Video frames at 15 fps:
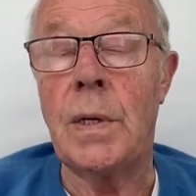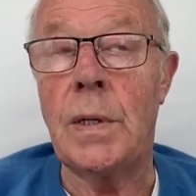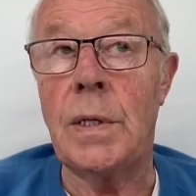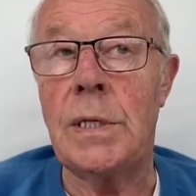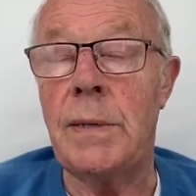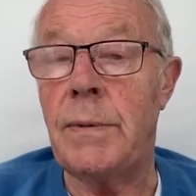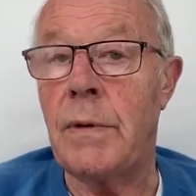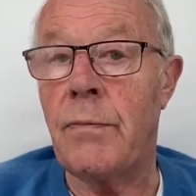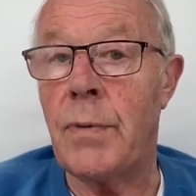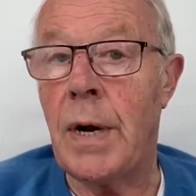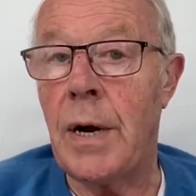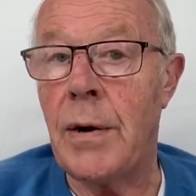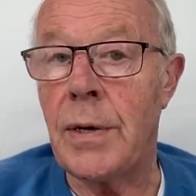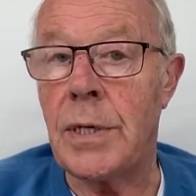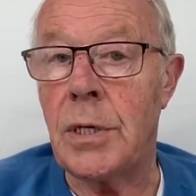they seem to give
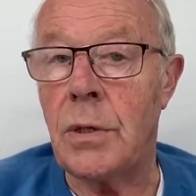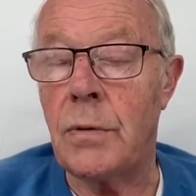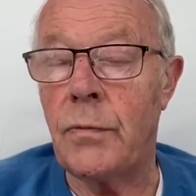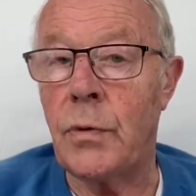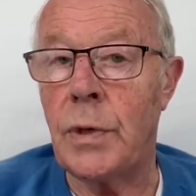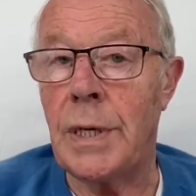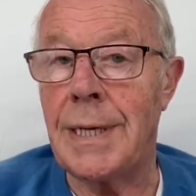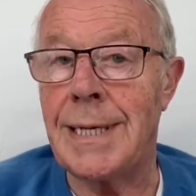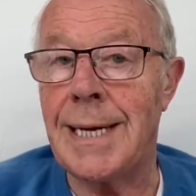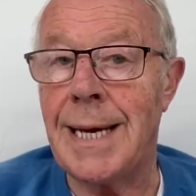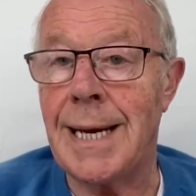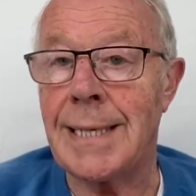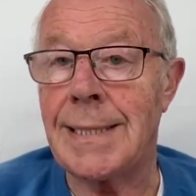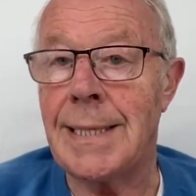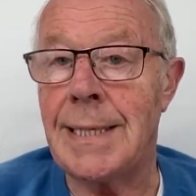priority to avoiding
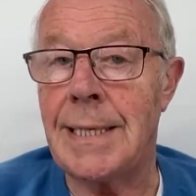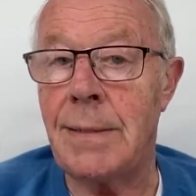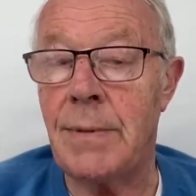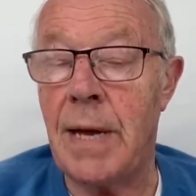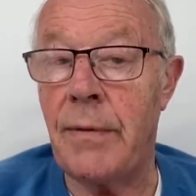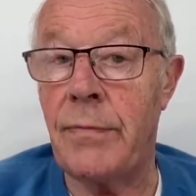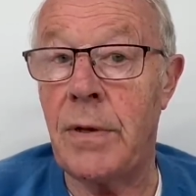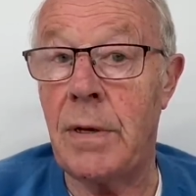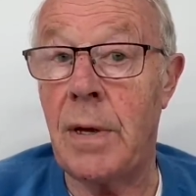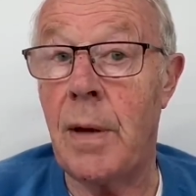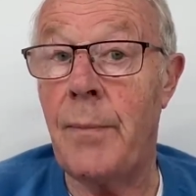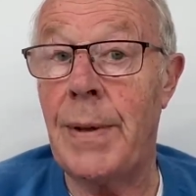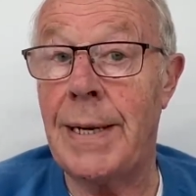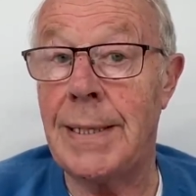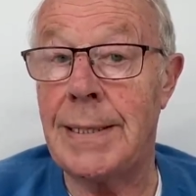tax, and they seem to have the
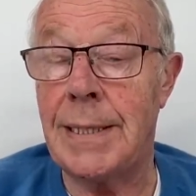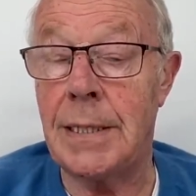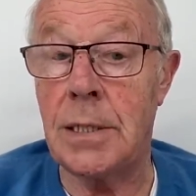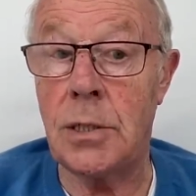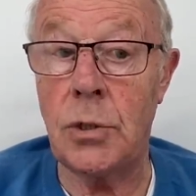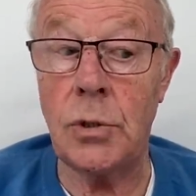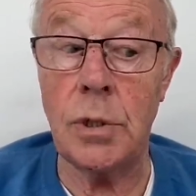ability to do